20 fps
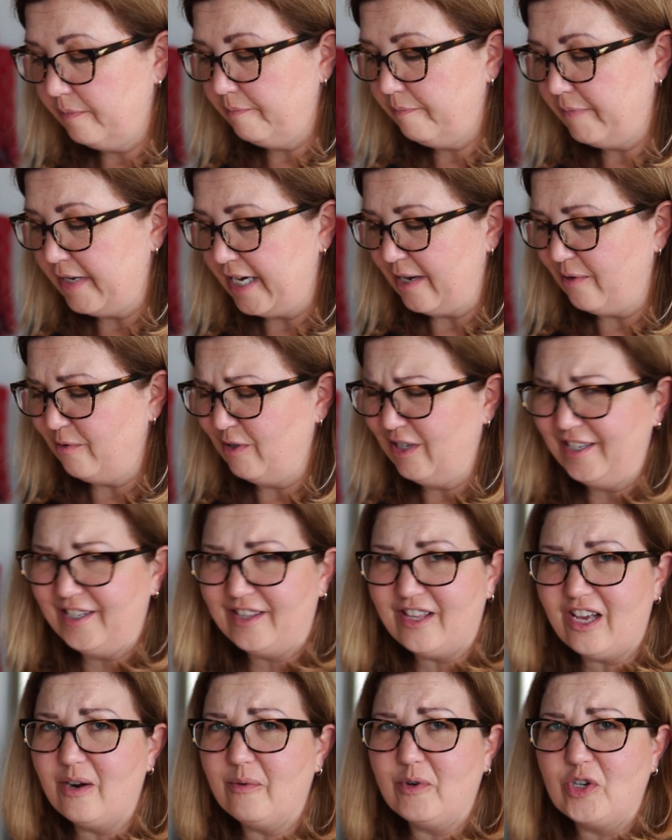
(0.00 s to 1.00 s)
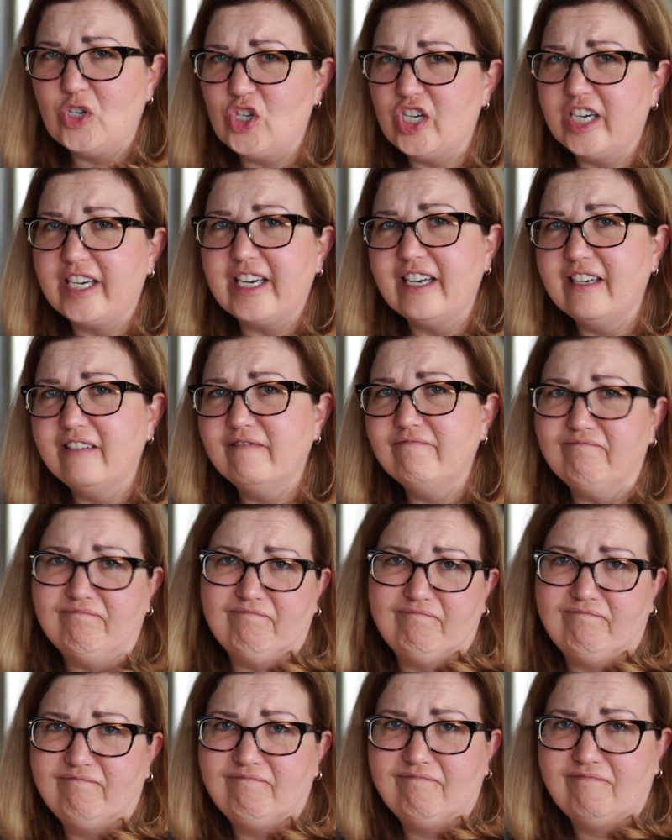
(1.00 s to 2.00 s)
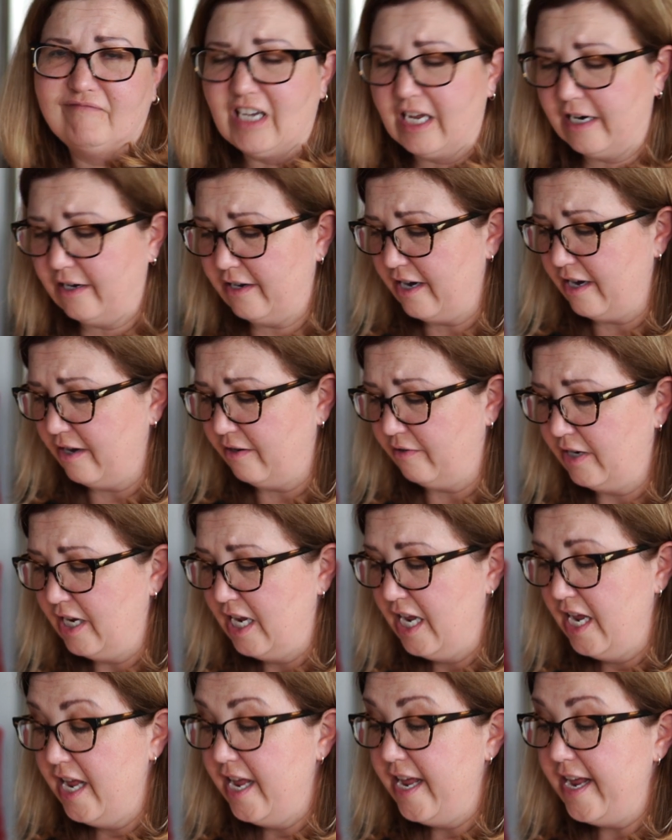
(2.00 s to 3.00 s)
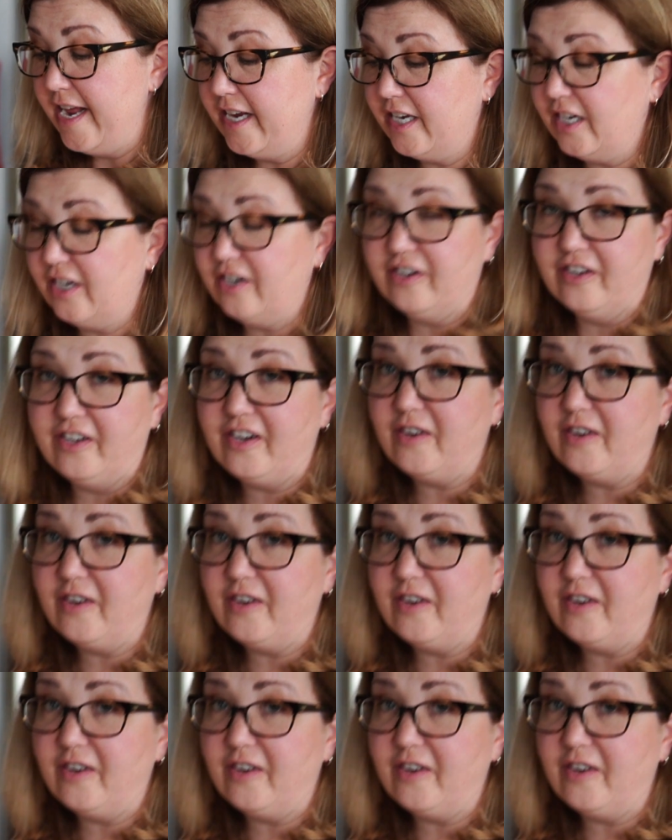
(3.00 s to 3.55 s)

but I really thought it was chicken. I don't know. It could